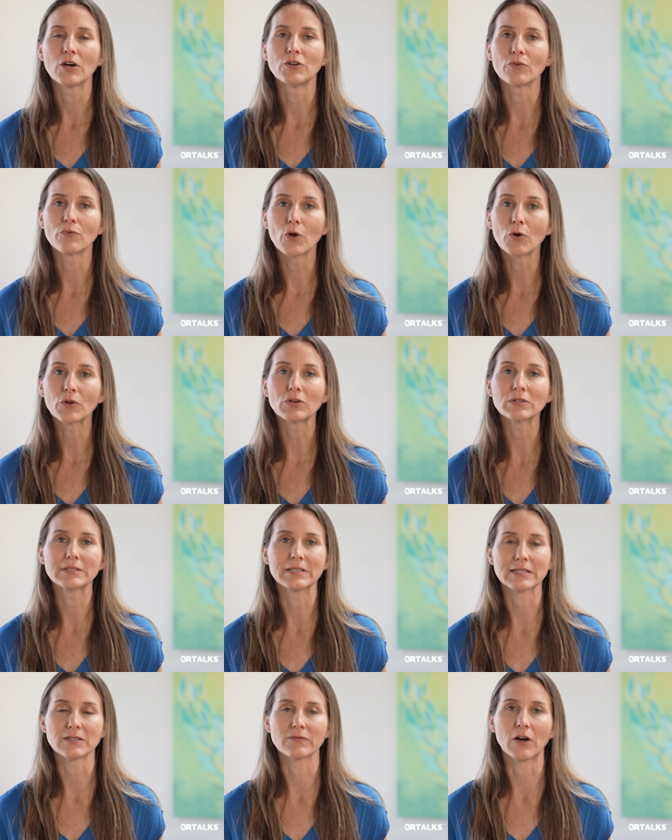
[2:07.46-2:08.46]
neuronal
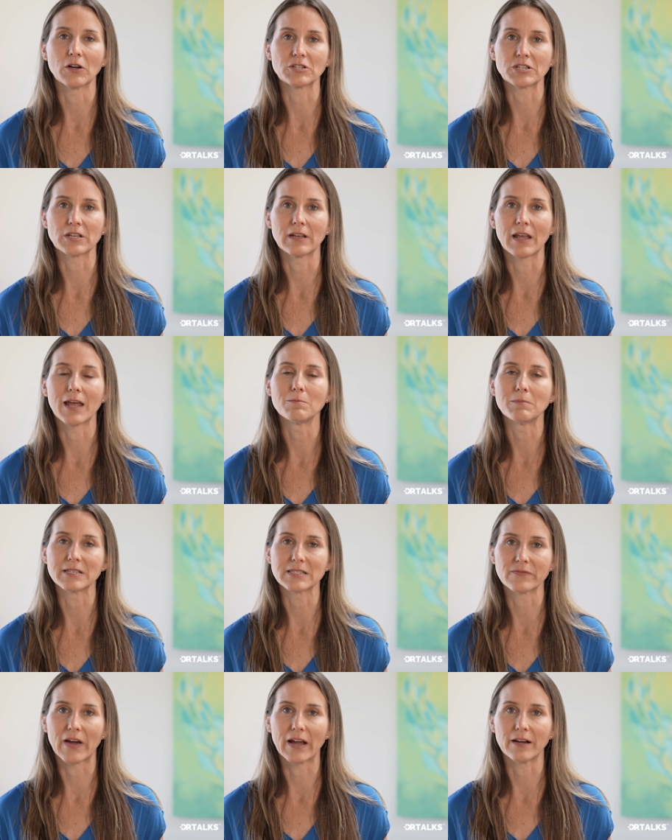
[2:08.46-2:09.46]
dysfunction and
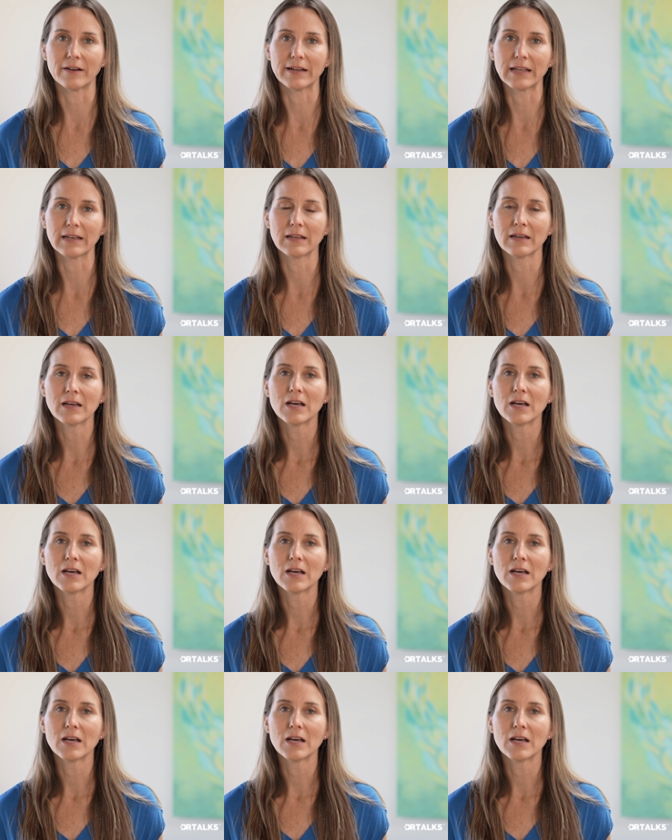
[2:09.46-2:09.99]
misfiring.